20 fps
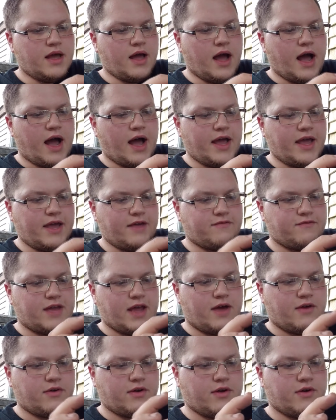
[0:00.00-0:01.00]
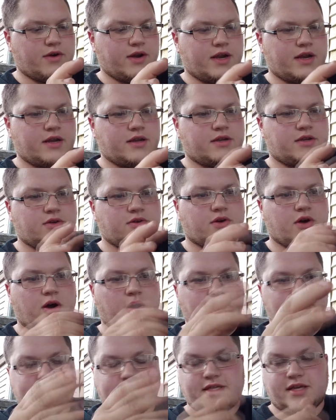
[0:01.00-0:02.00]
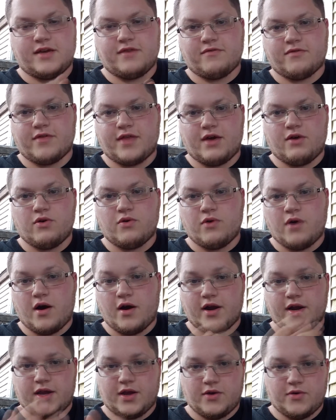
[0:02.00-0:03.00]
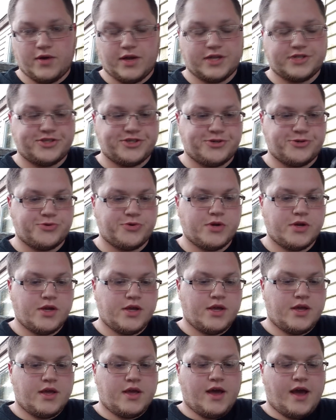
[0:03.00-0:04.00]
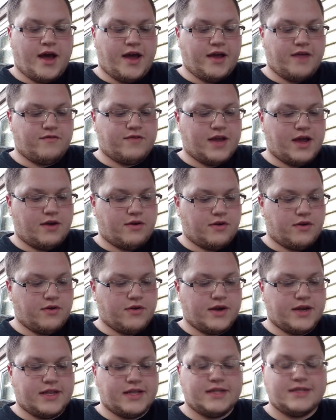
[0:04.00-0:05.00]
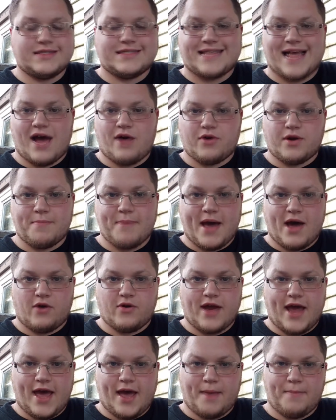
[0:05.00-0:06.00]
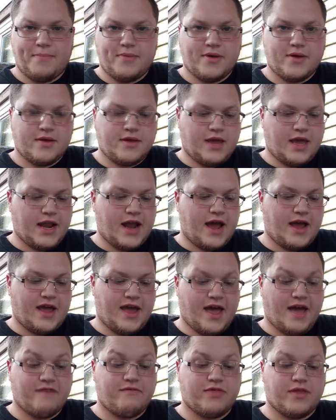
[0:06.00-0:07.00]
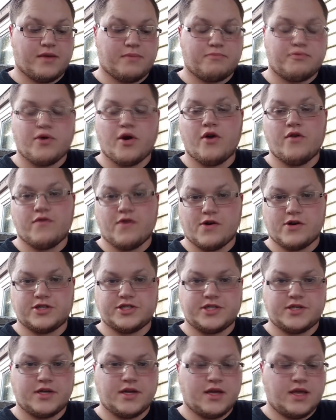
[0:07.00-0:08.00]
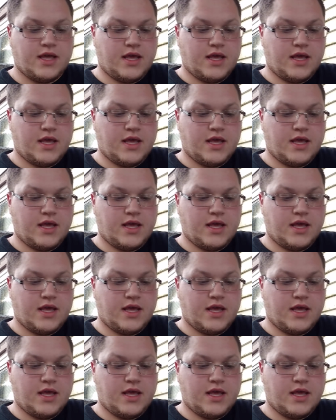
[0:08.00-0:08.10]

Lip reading: have downloaded, to compensate for that whole audio issue, I have downloaded Soundabout app, and I have the Pro version,